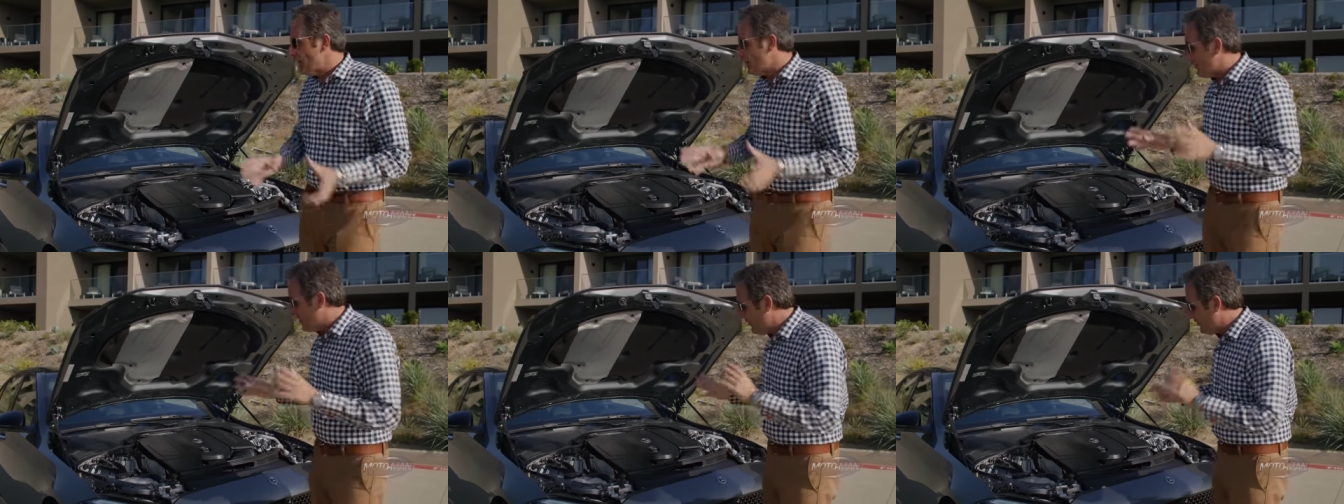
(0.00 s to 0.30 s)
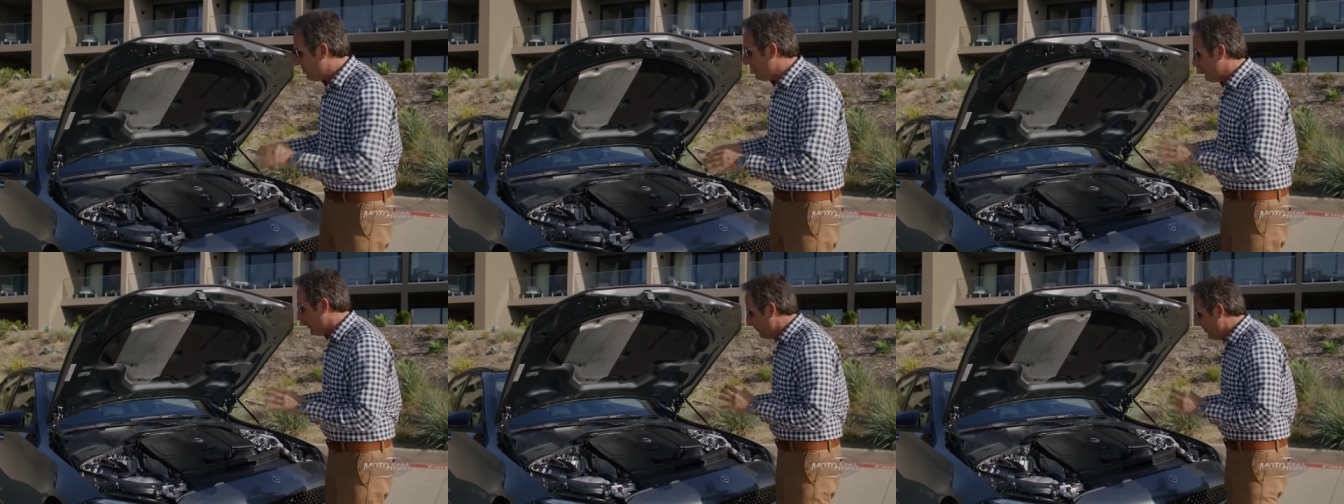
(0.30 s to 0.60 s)

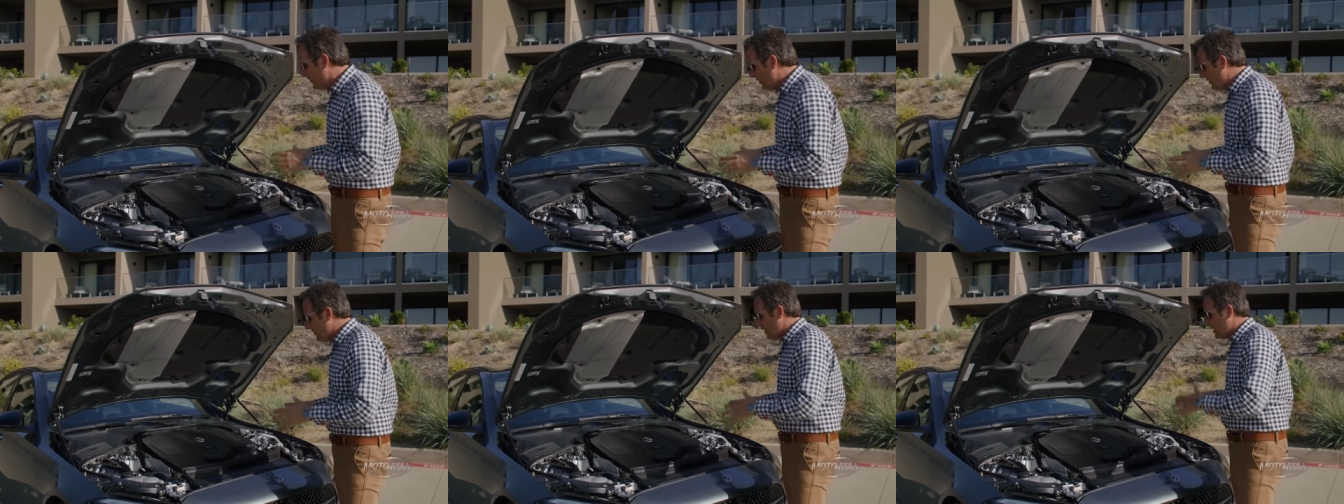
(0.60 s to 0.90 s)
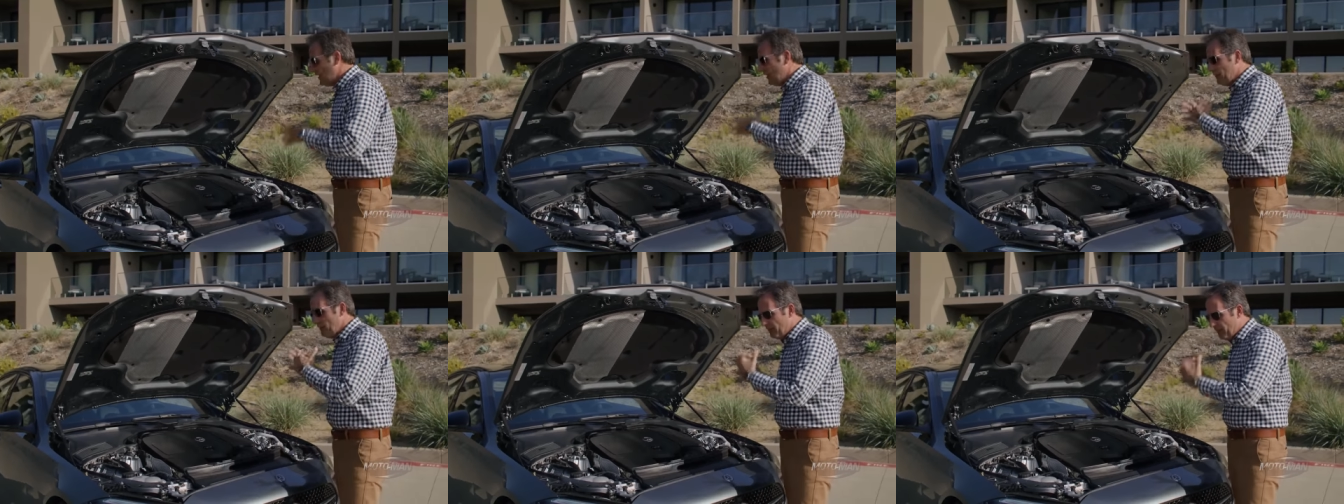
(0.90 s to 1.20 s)
this uses a
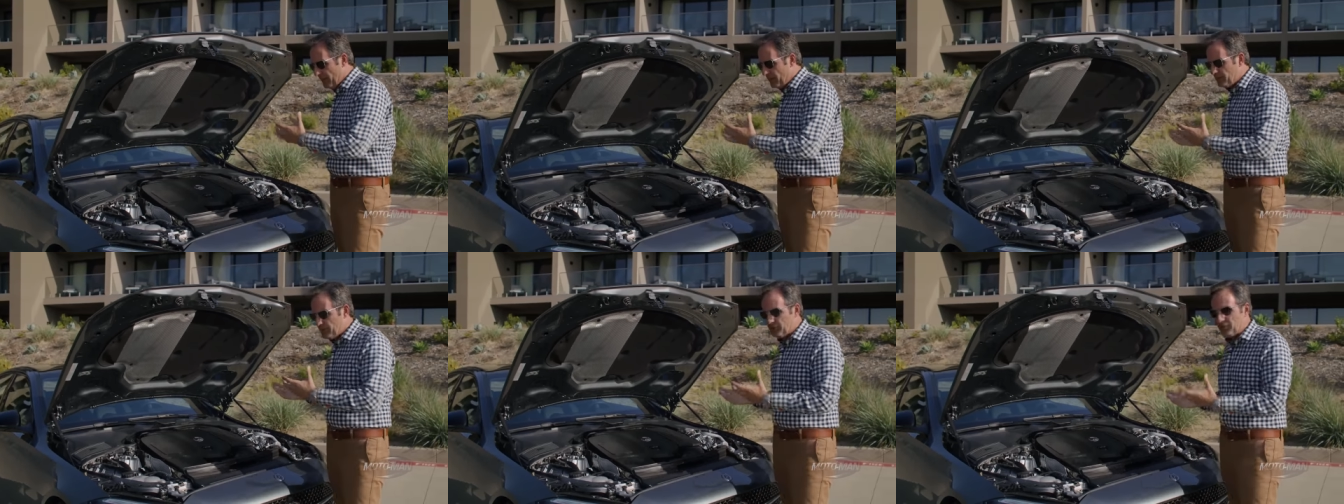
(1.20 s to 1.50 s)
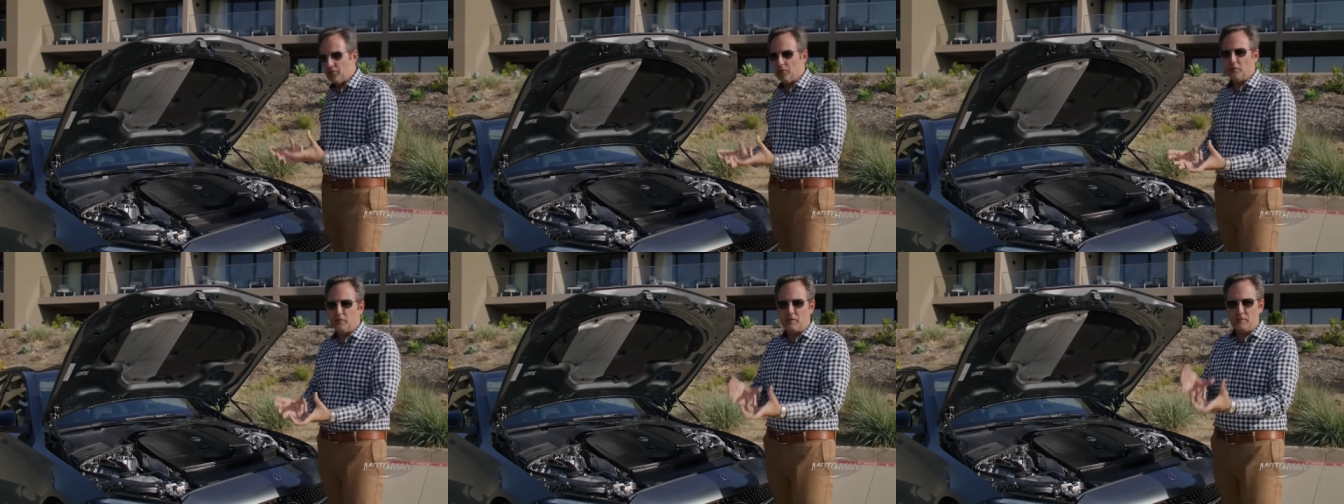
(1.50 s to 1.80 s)

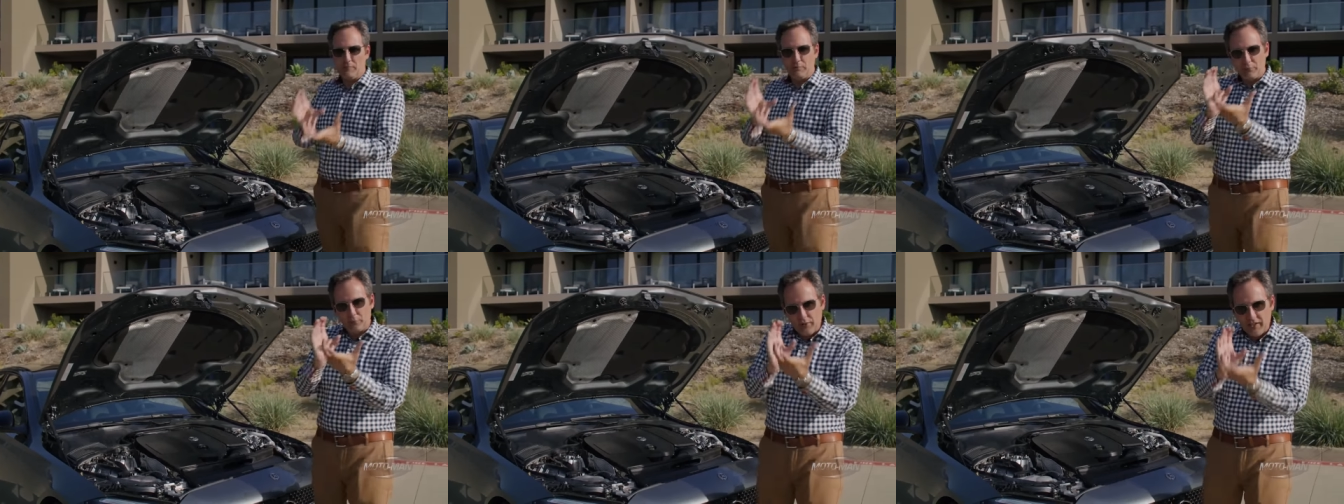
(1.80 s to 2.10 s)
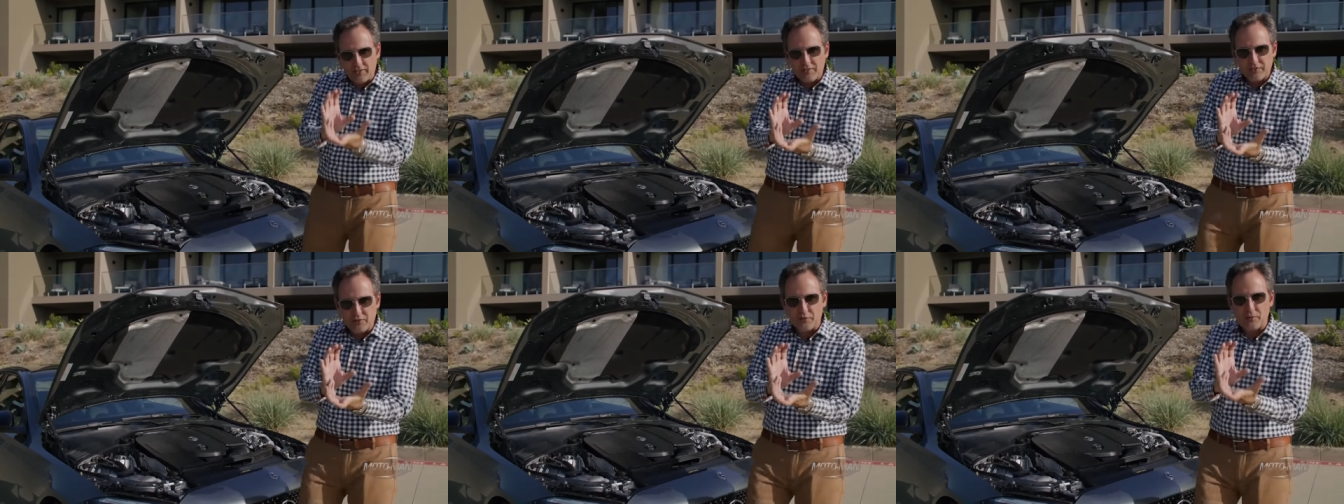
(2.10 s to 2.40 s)
conventional
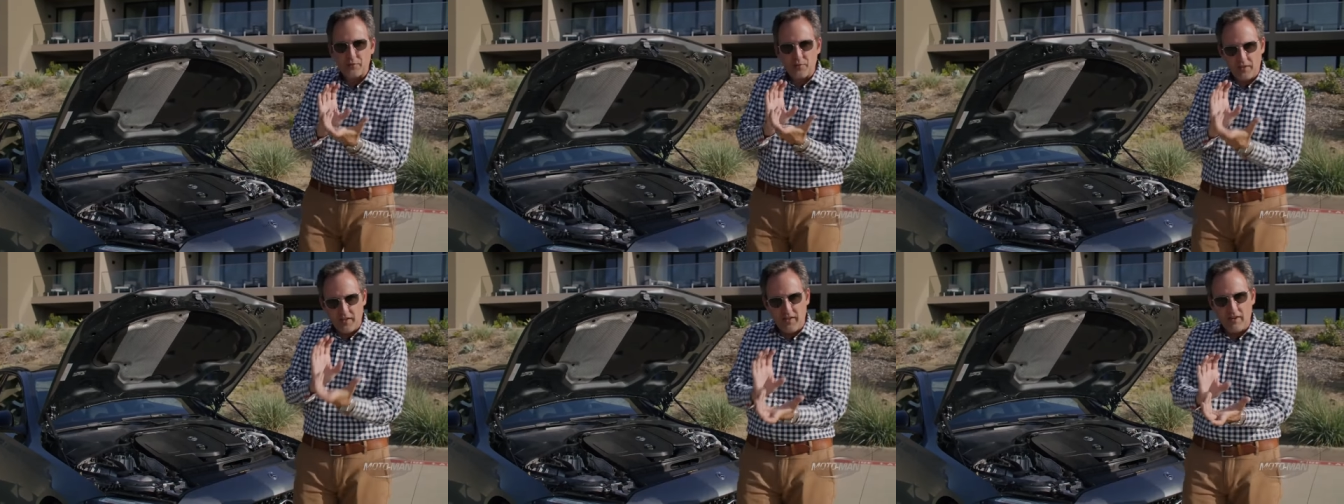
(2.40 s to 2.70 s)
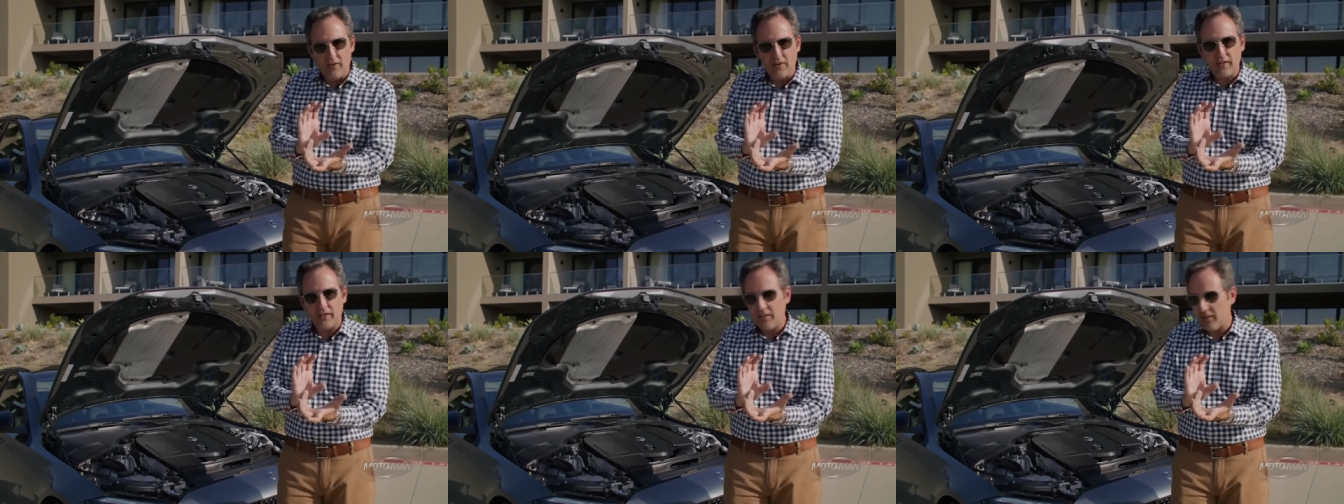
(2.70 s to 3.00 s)
compressor for the
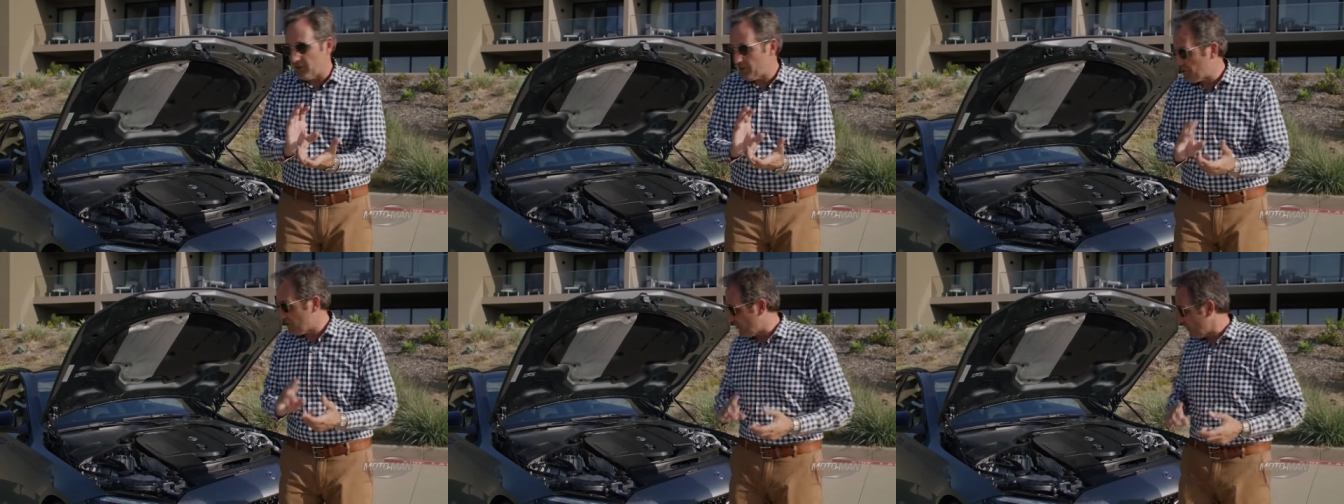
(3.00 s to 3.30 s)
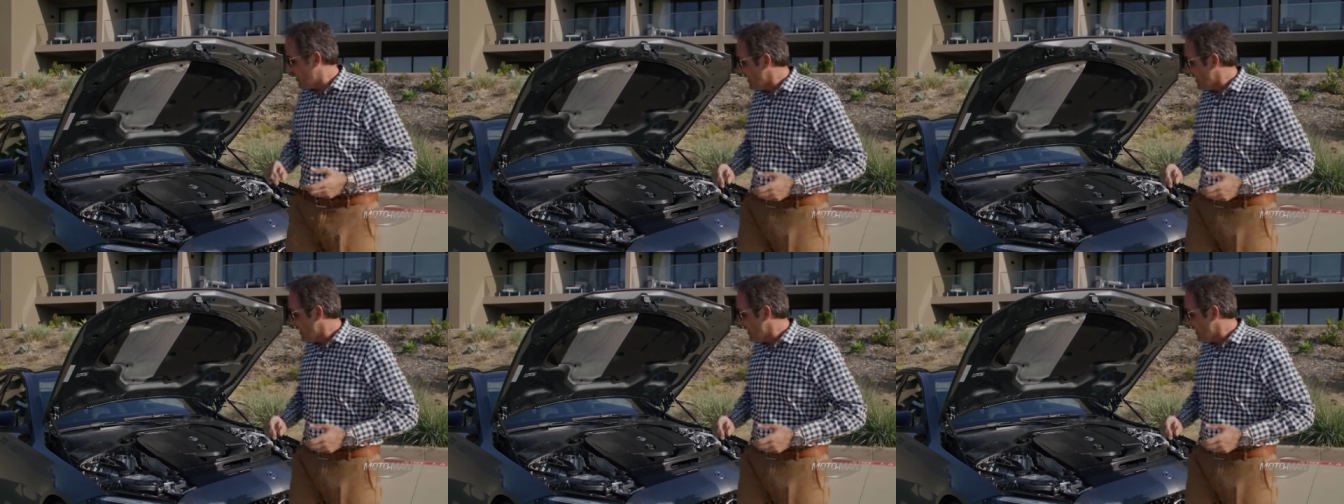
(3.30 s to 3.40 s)
air conditioner.